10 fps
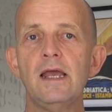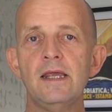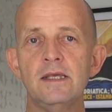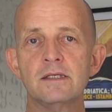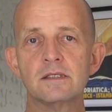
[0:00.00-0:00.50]

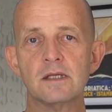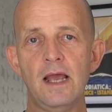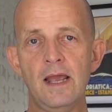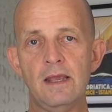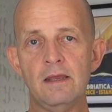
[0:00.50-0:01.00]
is
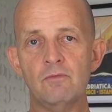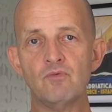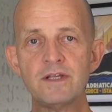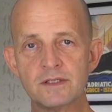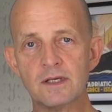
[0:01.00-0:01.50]
a
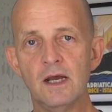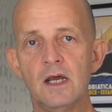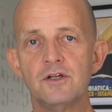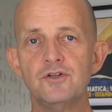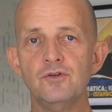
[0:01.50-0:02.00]
risk
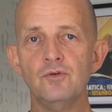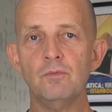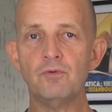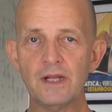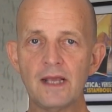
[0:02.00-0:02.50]
to
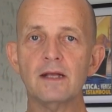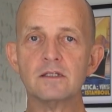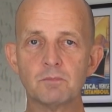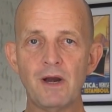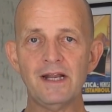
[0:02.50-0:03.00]
bringing and
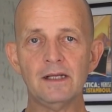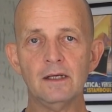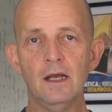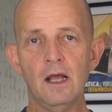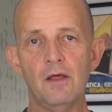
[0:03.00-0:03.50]

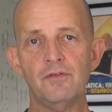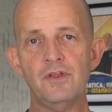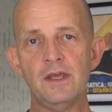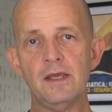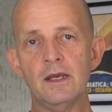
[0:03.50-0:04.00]
spreading
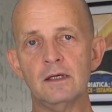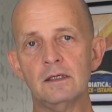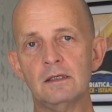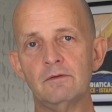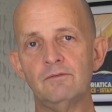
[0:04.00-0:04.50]
the
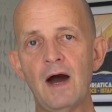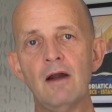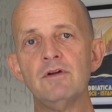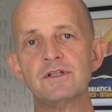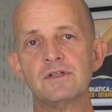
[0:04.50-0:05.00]

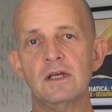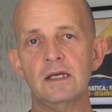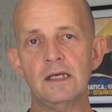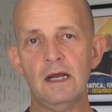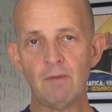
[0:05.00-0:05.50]
virus
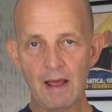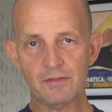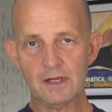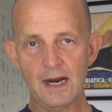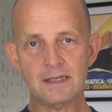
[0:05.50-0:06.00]
around
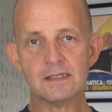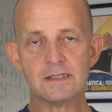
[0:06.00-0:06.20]
the United